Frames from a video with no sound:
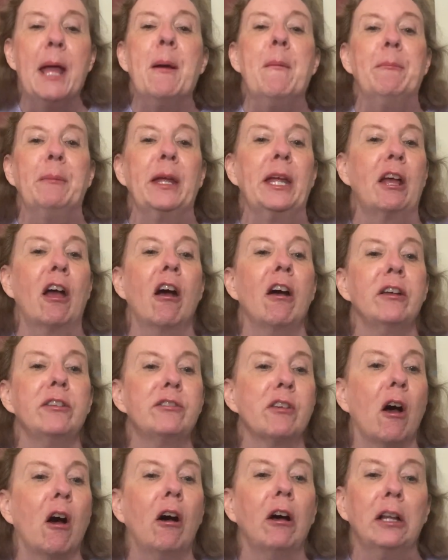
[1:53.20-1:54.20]
Because
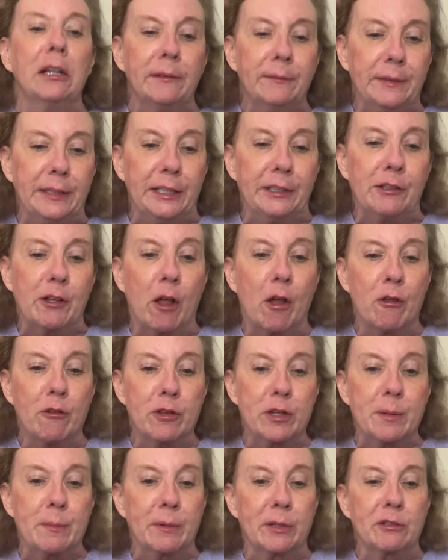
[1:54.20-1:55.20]
all of these
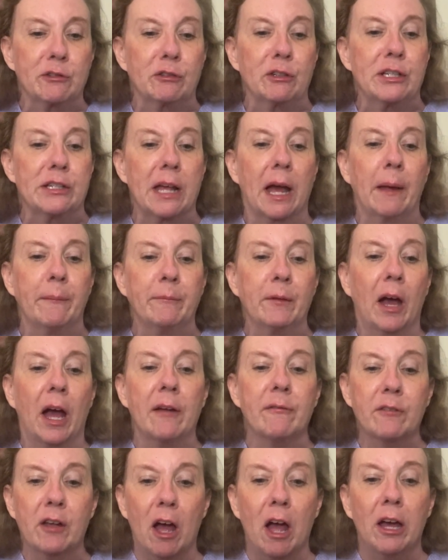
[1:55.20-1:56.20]
cozy mysteries,
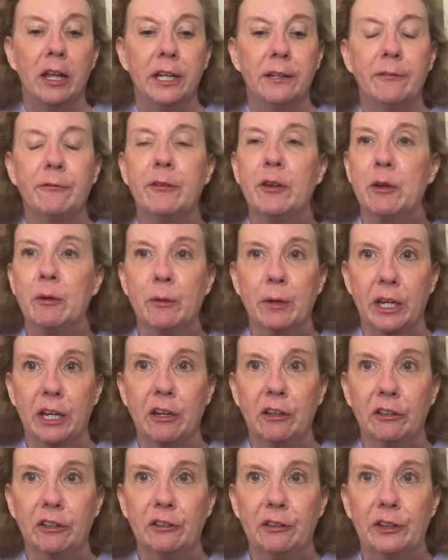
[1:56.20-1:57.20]
I've got a few
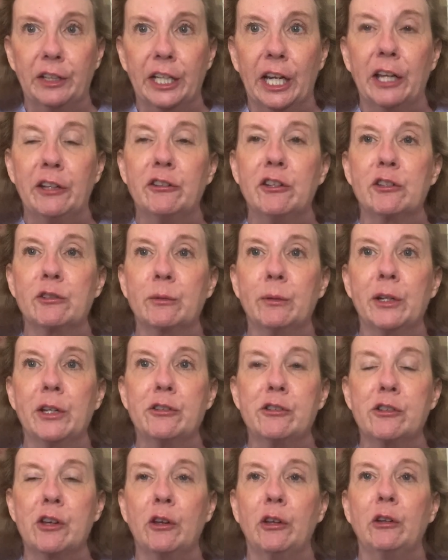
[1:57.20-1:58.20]
here that I just want to
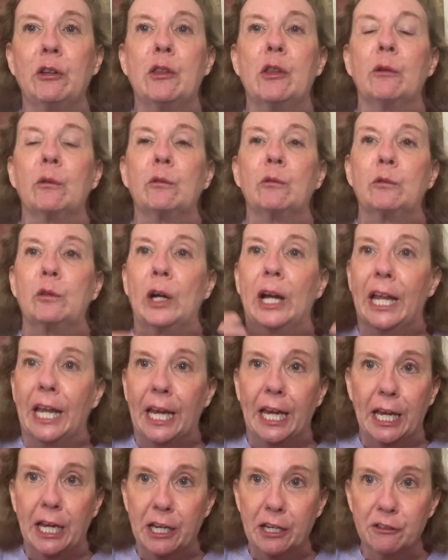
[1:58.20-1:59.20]
show you the
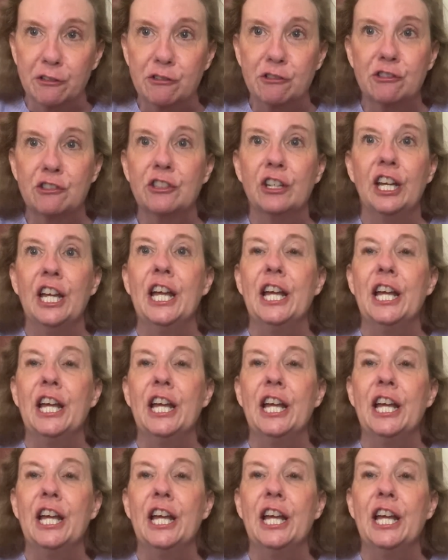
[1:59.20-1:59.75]
range